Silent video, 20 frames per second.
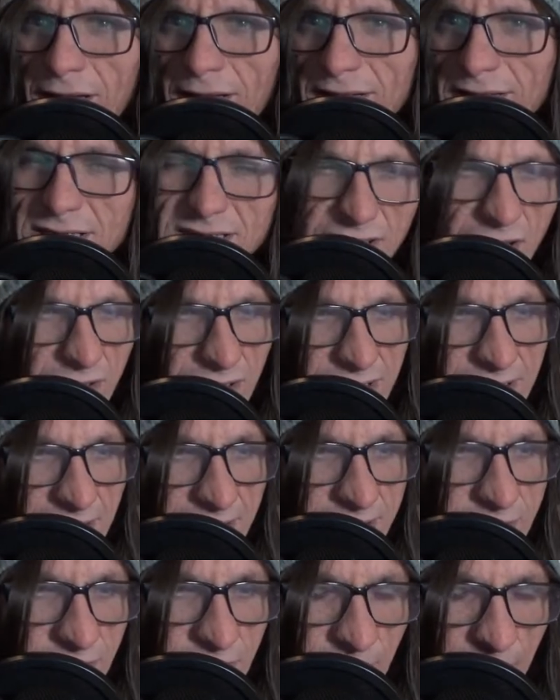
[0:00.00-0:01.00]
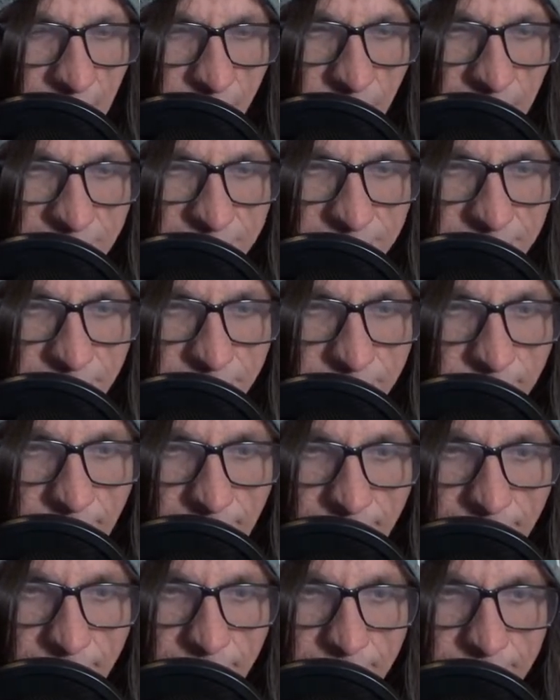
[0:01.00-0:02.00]
This kind of does remind me too.
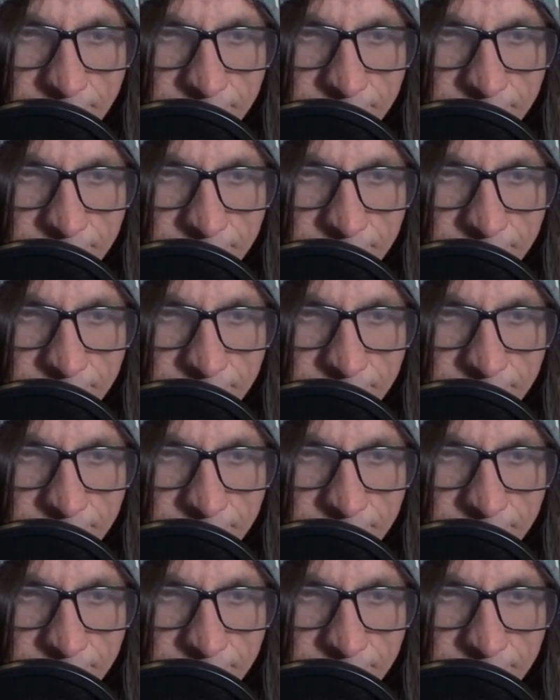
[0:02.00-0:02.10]
Uh,